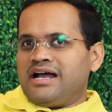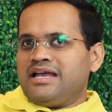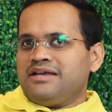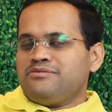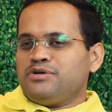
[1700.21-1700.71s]

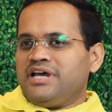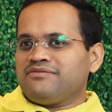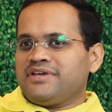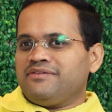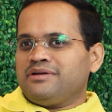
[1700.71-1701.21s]
I would
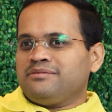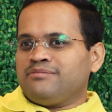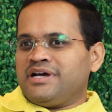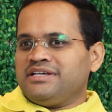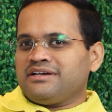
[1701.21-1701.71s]
have
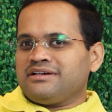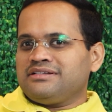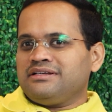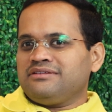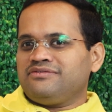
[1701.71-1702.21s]
given my
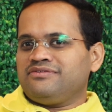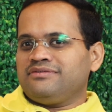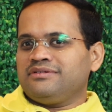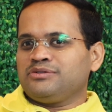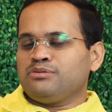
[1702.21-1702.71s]
younger
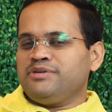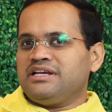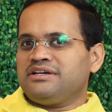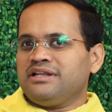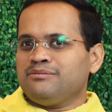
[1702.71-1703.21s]
self to
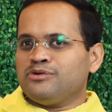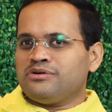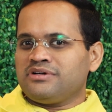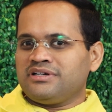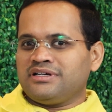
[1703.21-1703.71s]
be a little
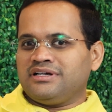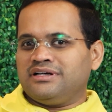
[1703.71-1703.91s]
more